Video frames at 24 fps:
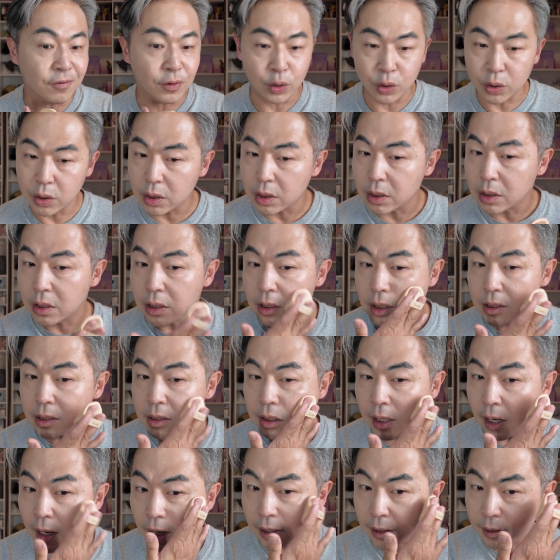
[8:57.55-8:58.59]
versus this
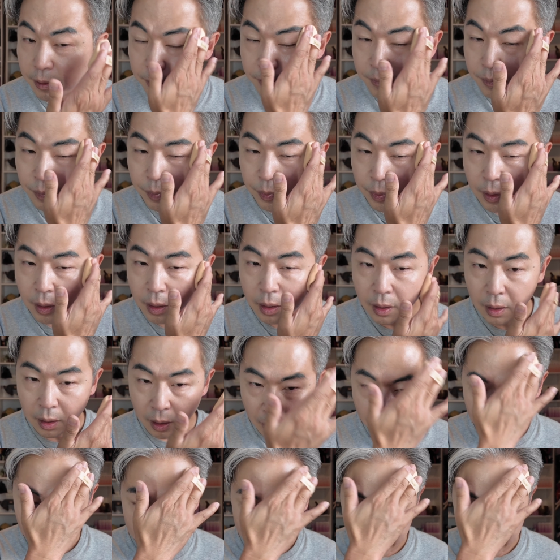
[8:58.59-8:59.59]
side uh,